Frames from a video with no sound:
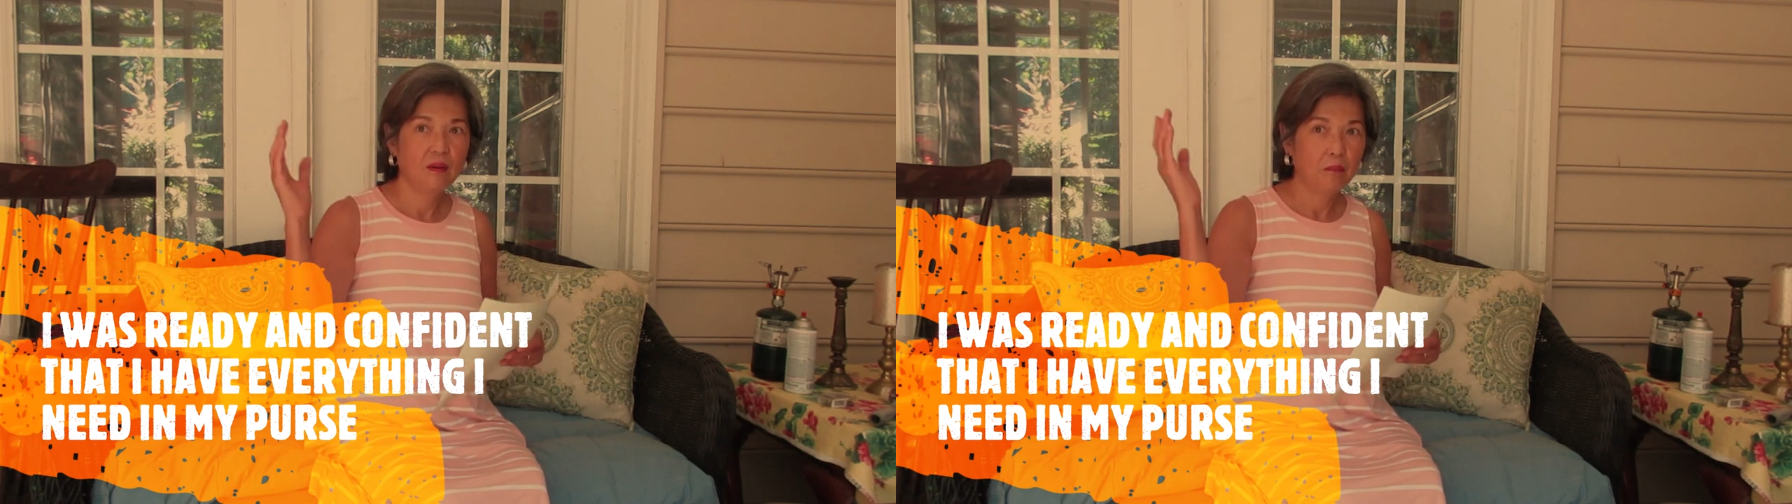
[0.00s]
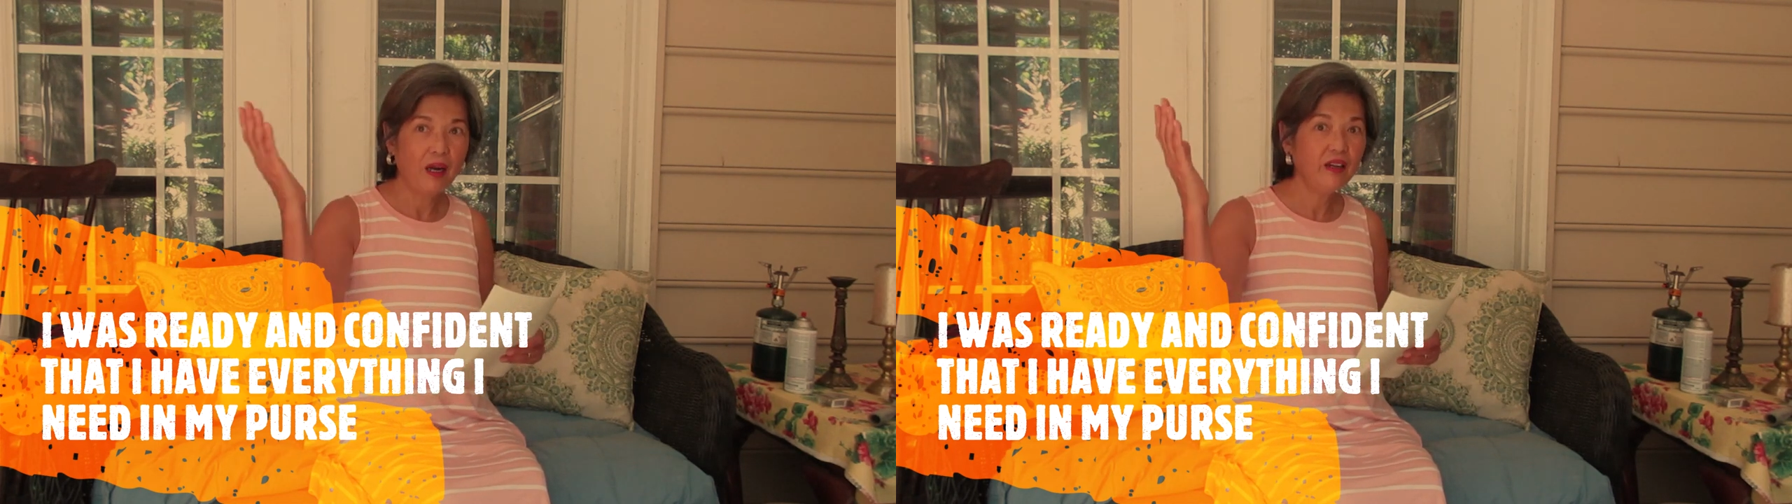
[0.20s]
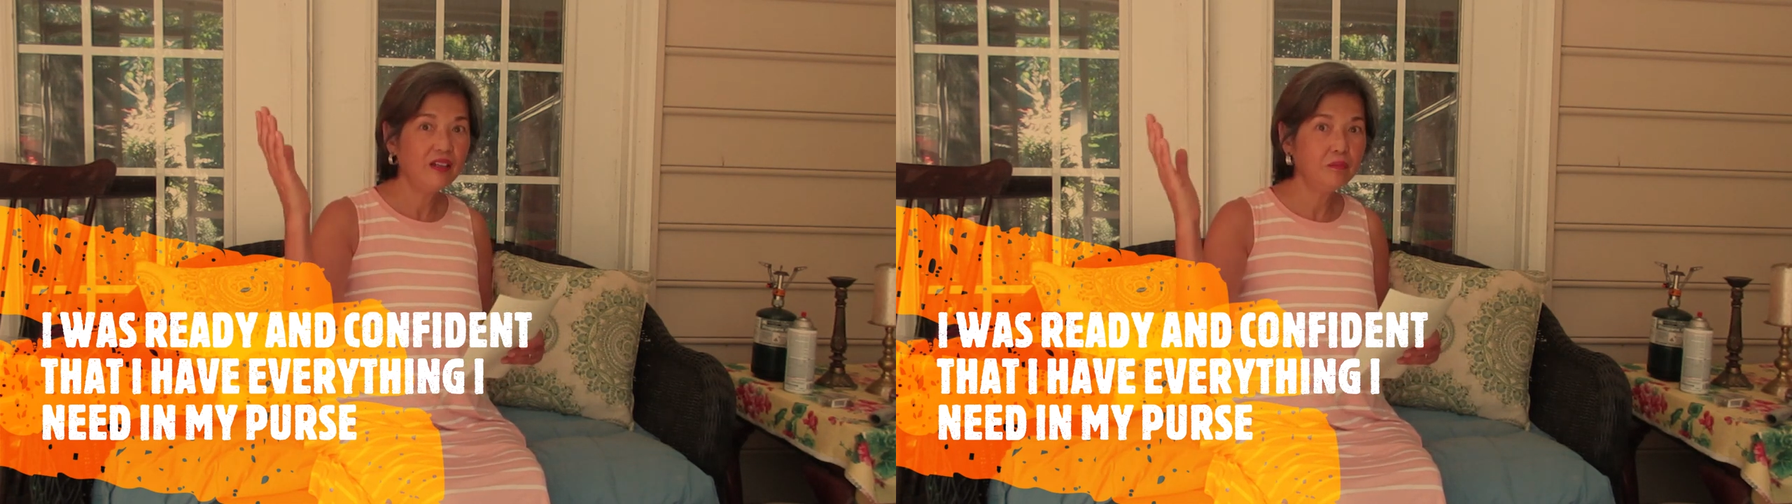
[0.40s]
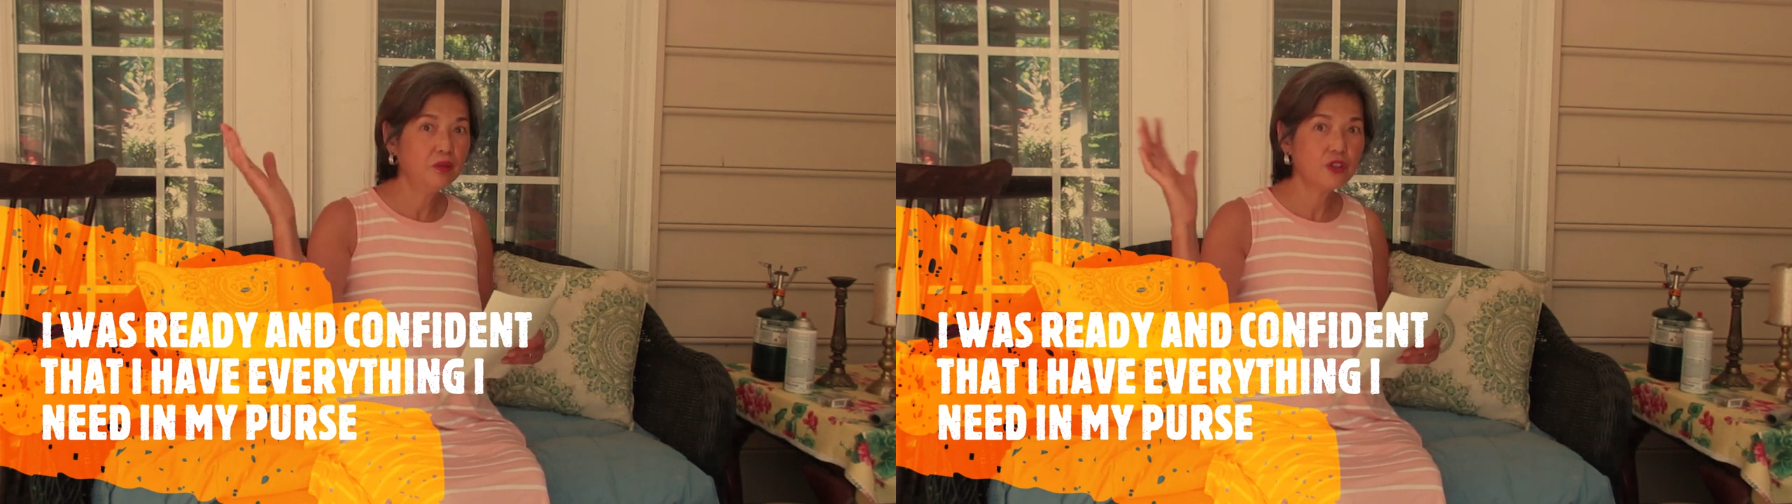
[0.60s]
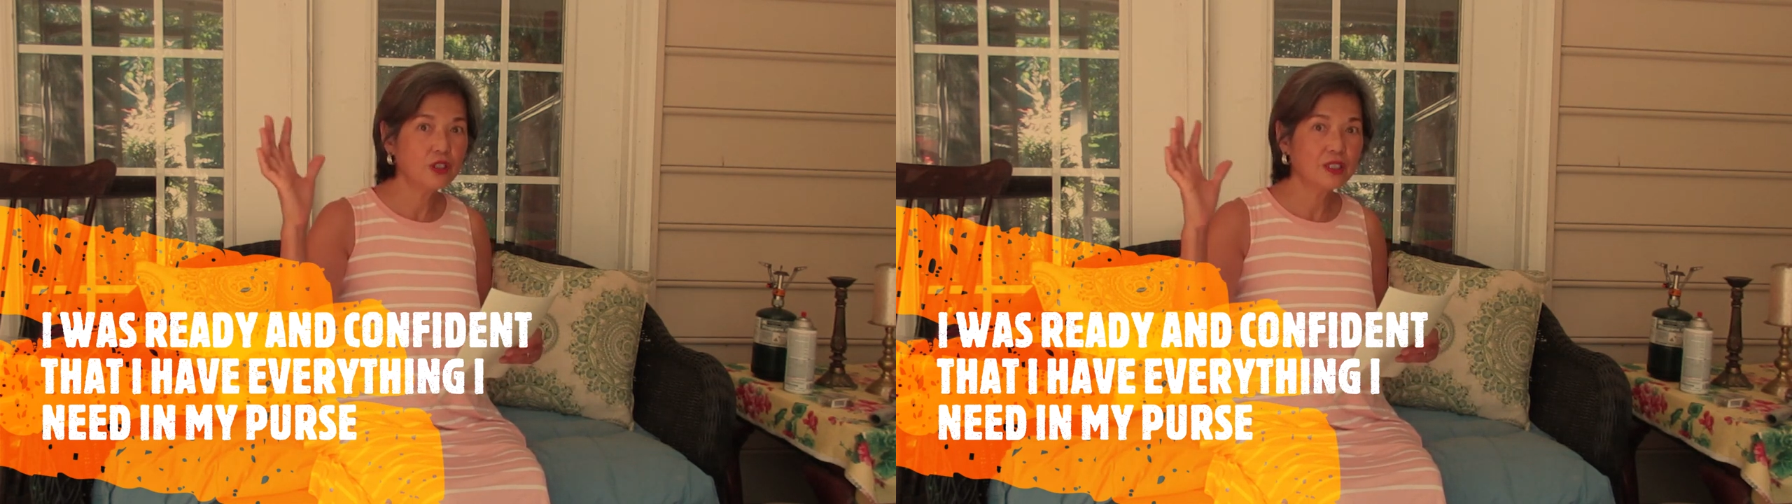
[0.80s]
behind the
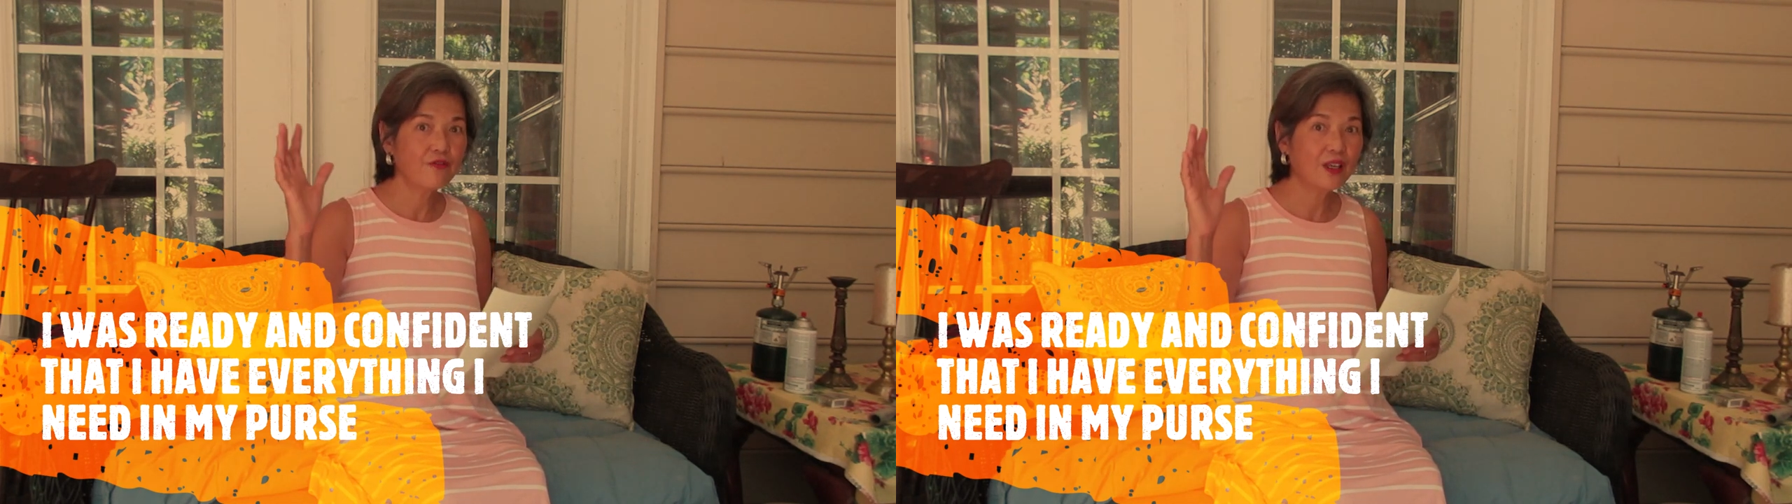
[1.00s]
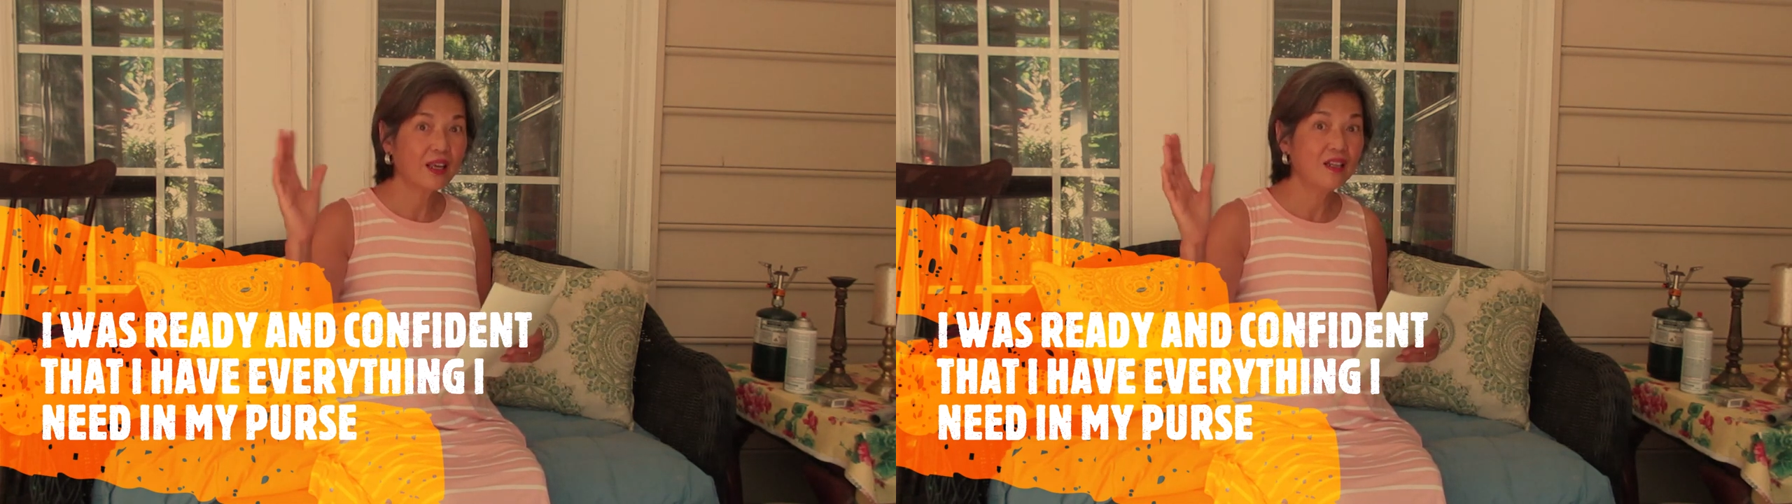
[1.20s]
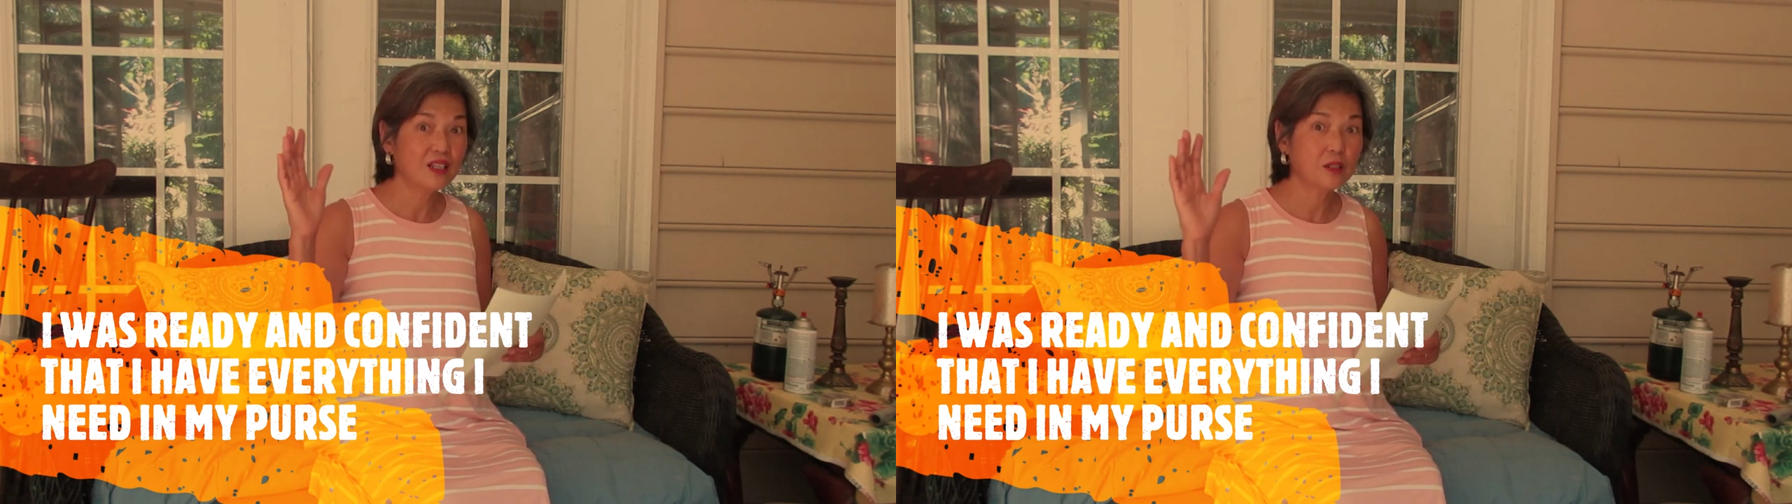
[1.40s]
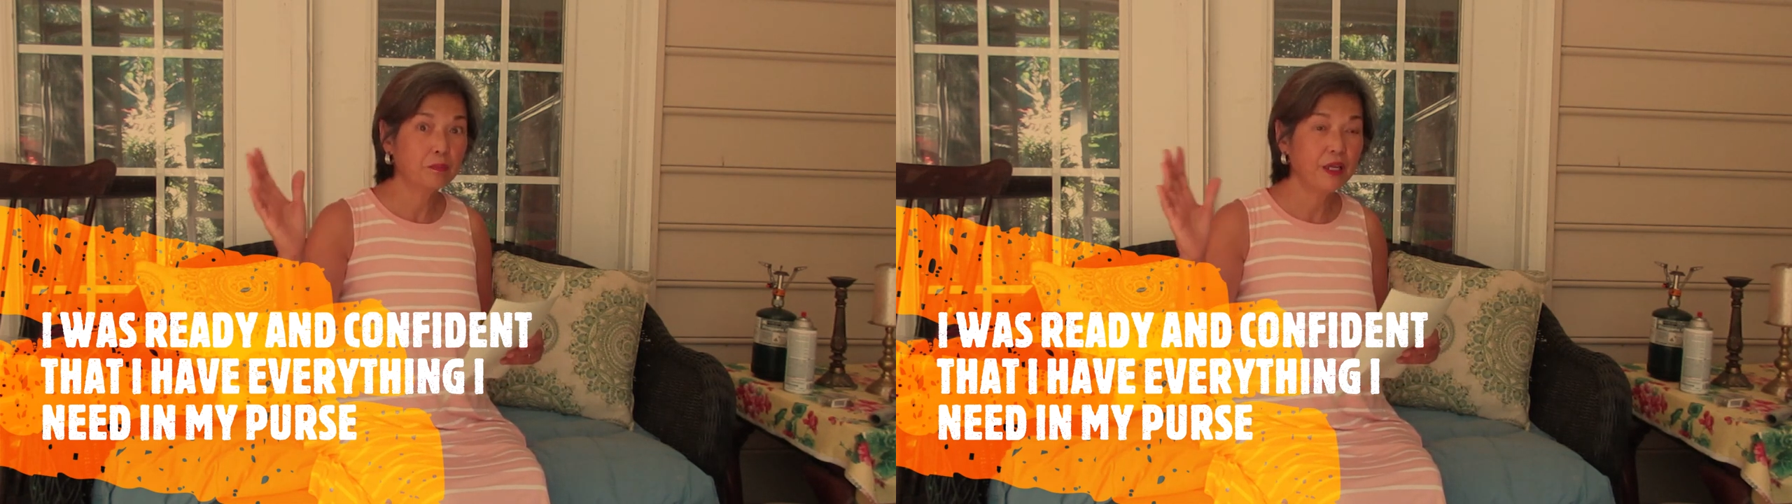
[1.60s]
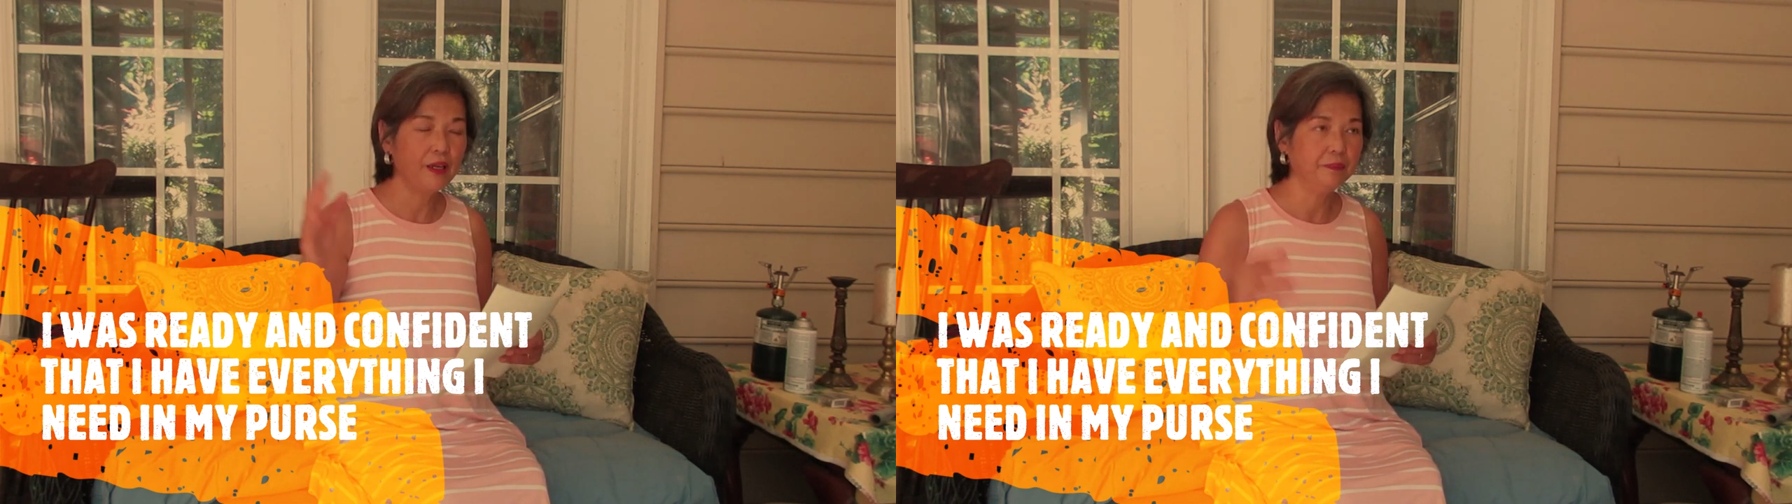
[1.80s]
bushes if I can
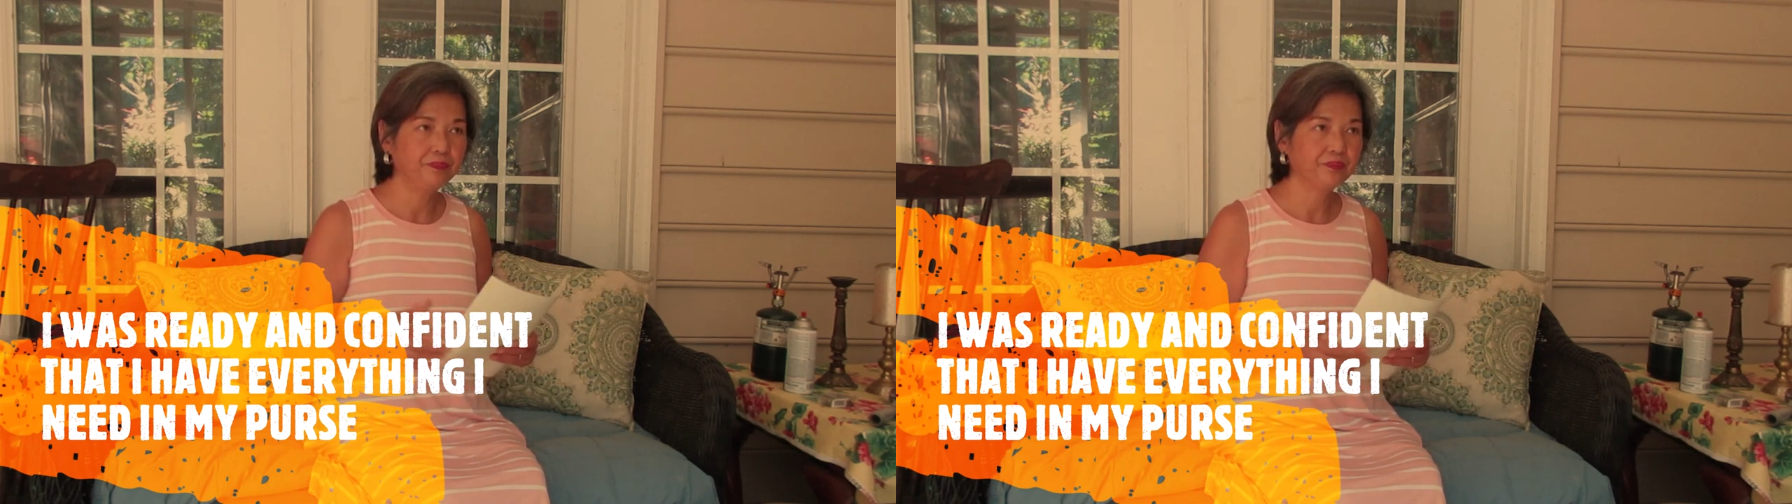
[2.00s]
just pee.